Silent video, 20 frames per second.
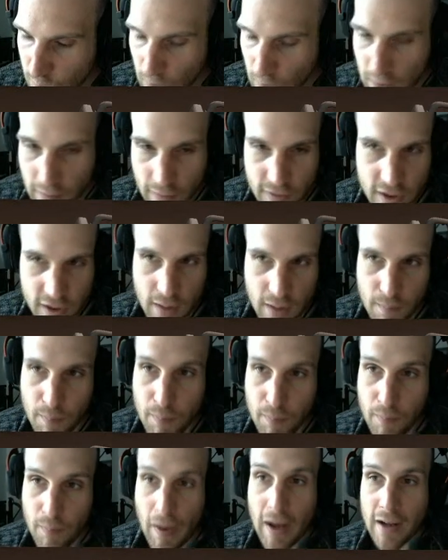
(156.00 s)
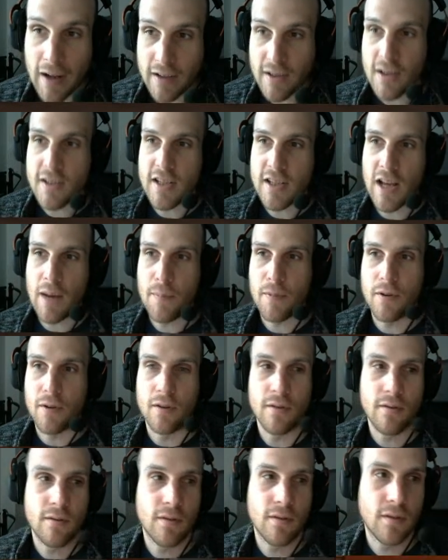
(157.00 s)
way even if something bad does happen,
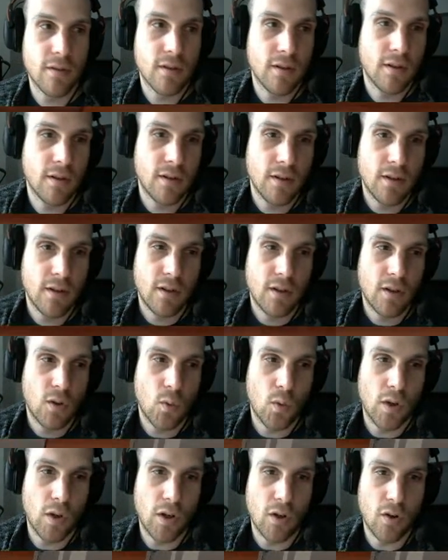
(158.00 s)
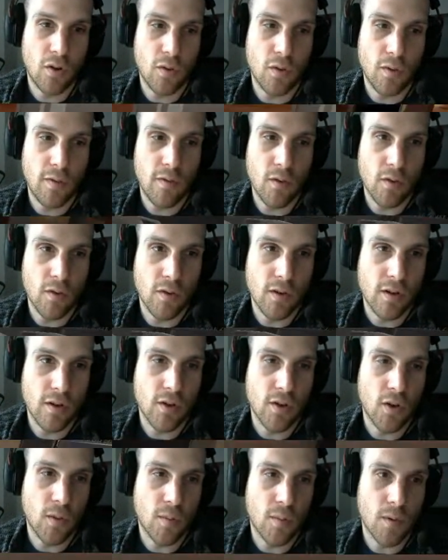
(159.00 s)
we've not
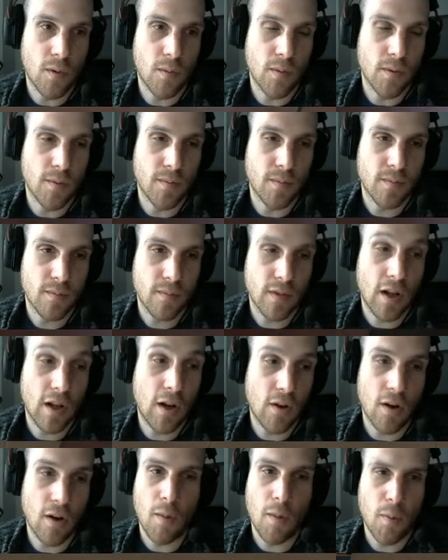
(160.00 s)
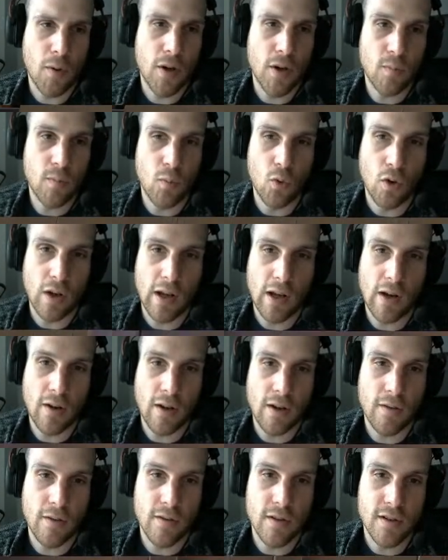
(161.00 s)
got a problem. Now I'll probably walk out
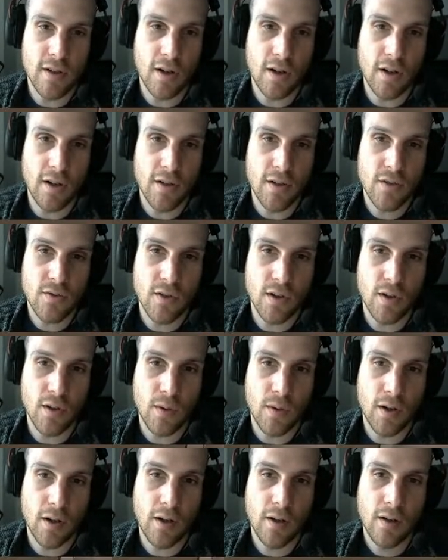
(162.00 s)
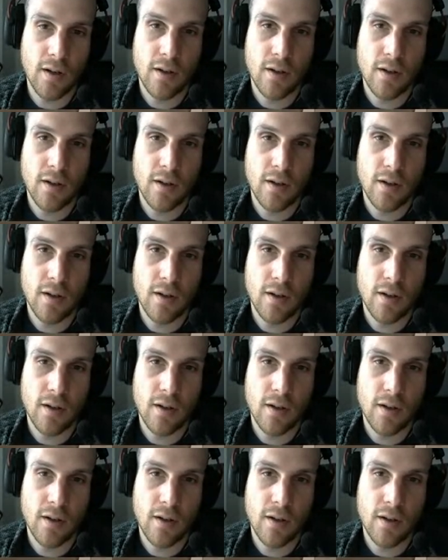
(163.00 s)
here and die straight away.